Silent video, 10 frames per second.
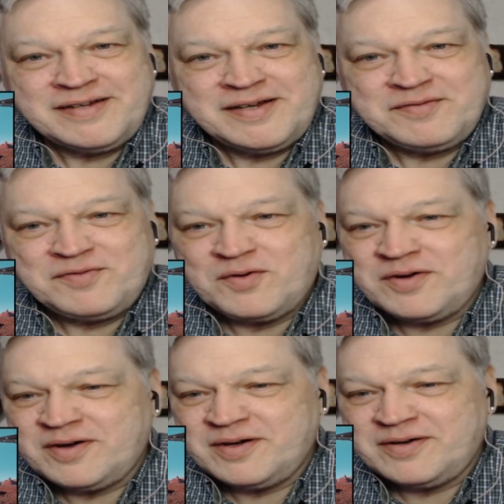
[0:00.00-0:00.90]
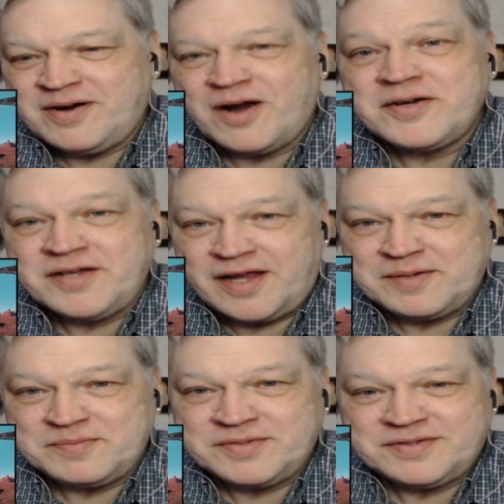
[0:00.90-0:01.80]
for hard
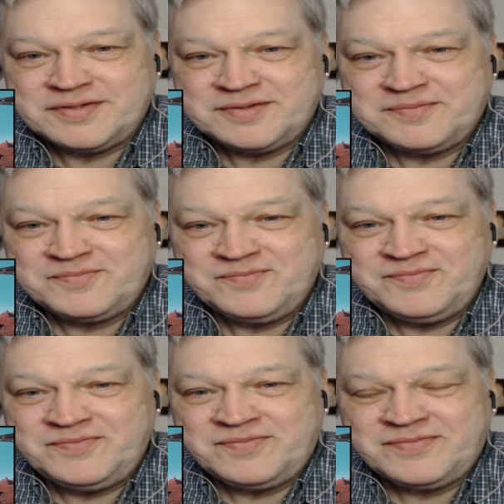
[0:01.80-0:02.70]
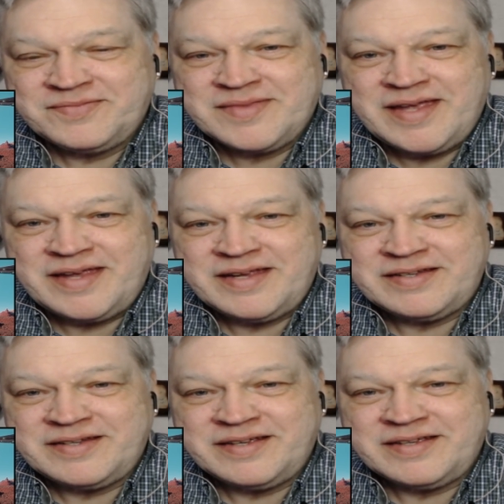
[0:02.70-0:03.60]
times.
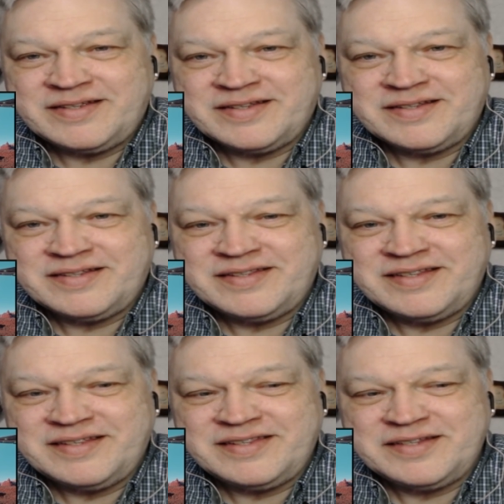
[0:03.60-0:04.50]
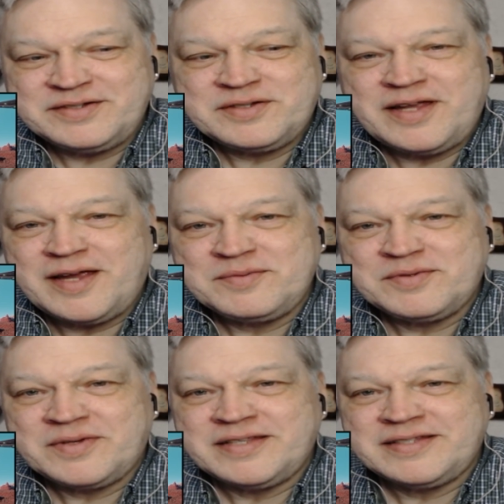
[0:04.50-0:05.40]
And these are times
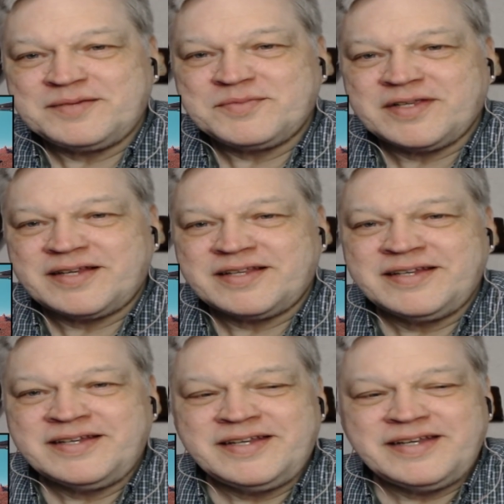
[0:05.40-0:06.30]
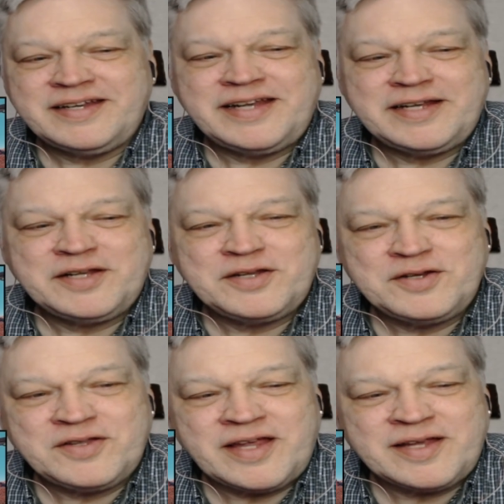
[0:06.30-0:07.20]
when it seems like you need to
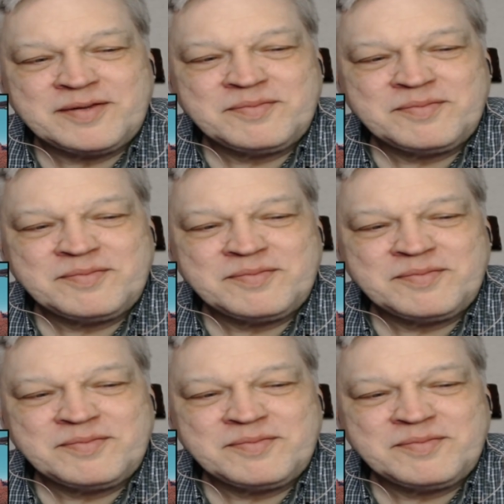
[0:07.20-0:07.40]
do that.